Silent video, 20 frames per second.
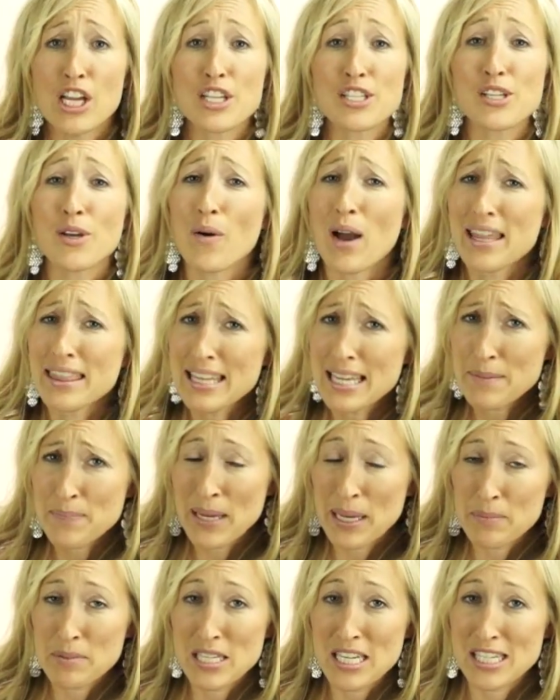So I think
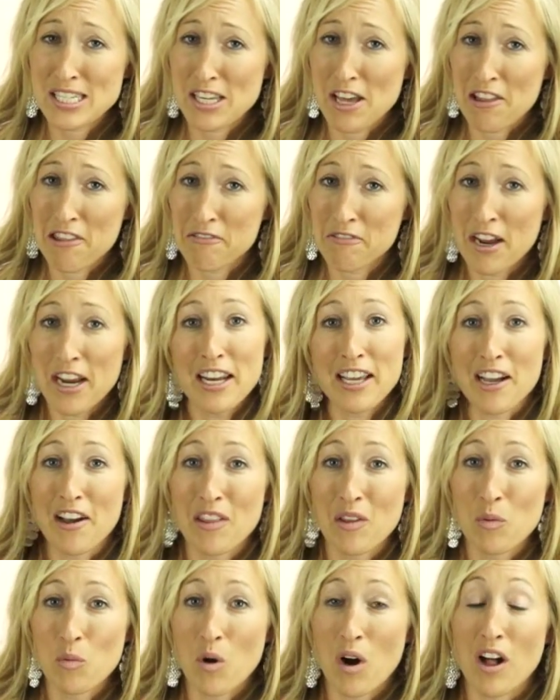Pepsi saw the writing
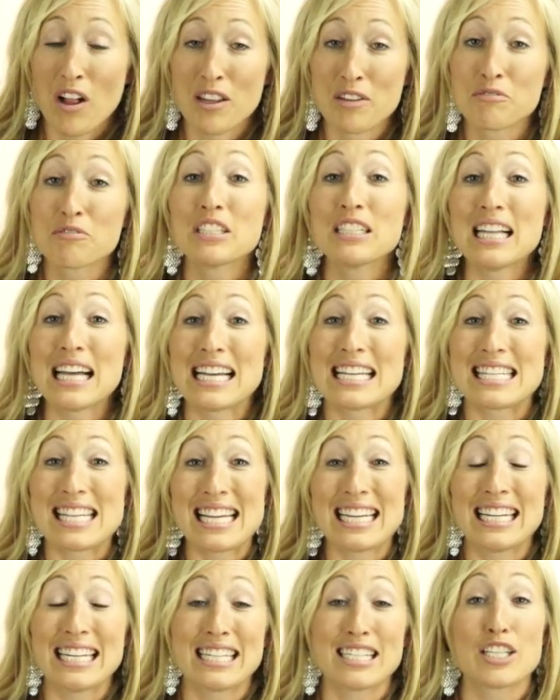on the wall and realized
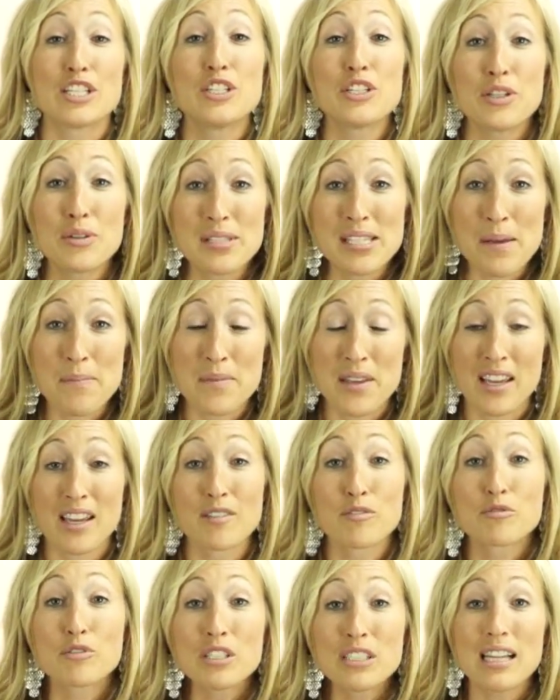they needed to do something
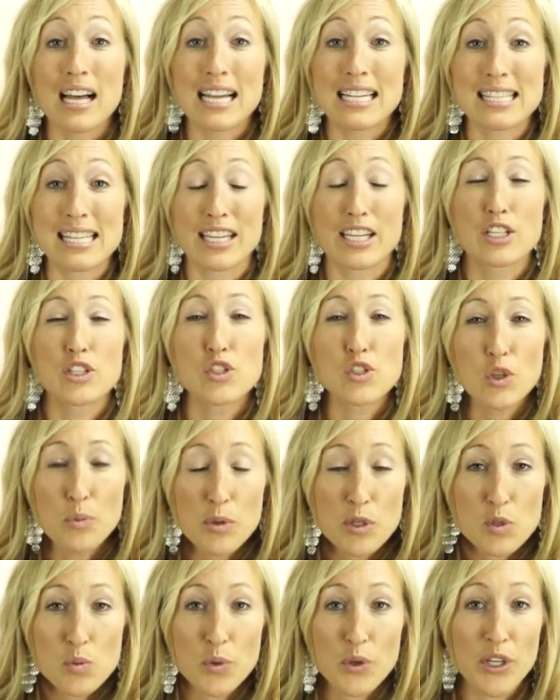and realized that
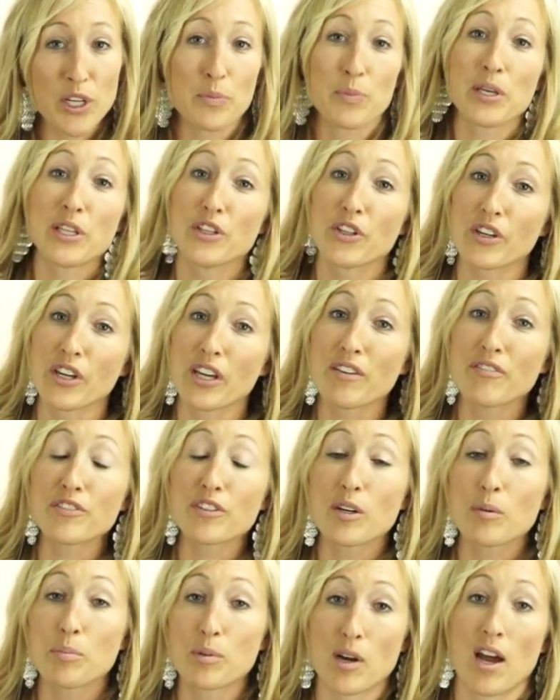consumers were going to be looking
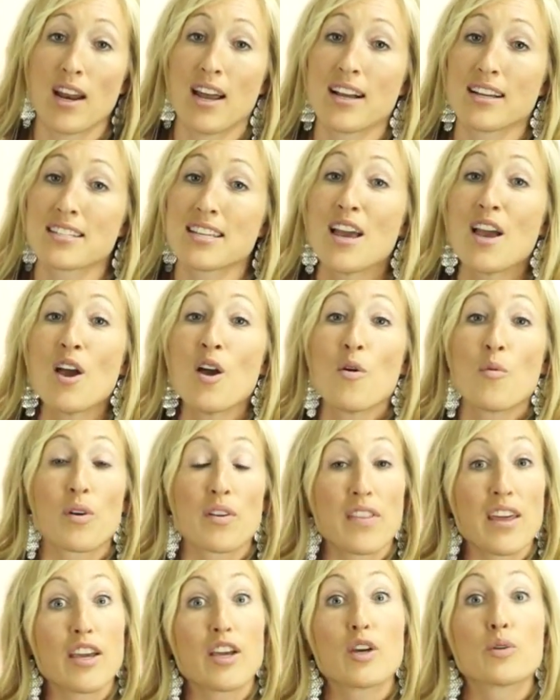for a product
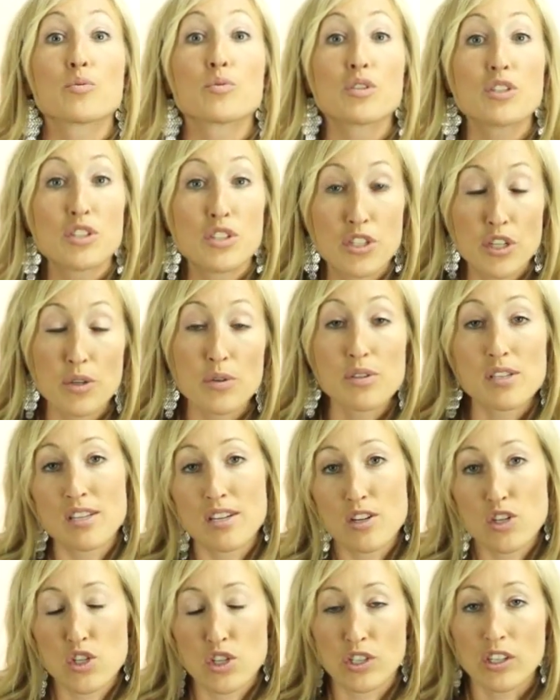where they could reduce
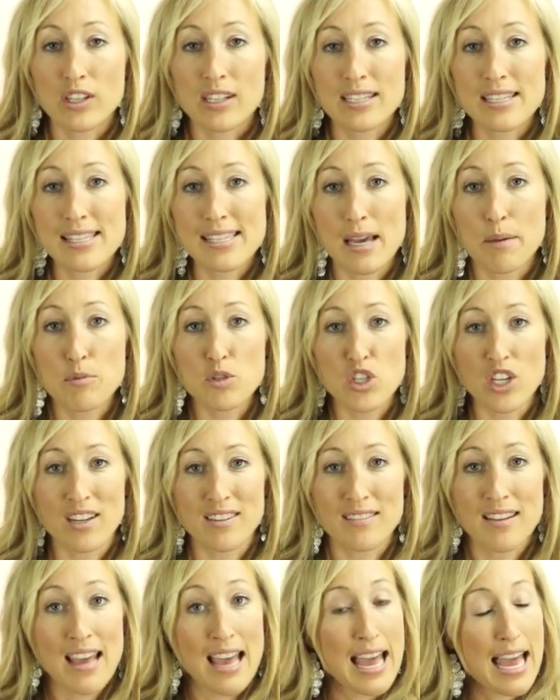their sugar
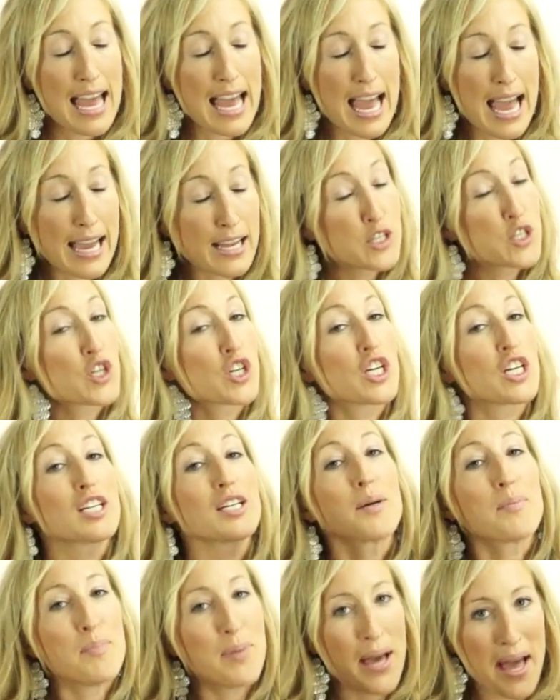consumption. Enter
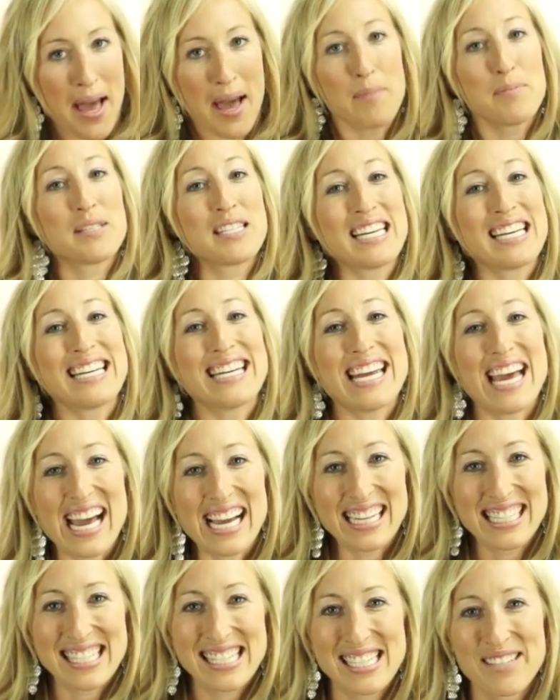Pepsi
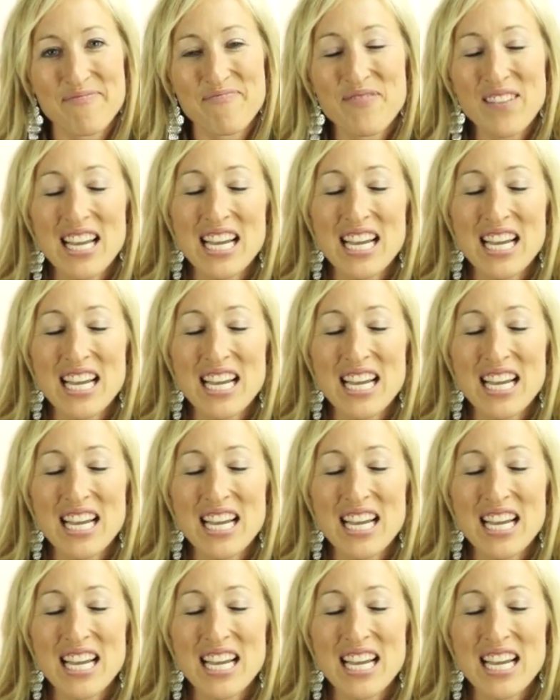Next.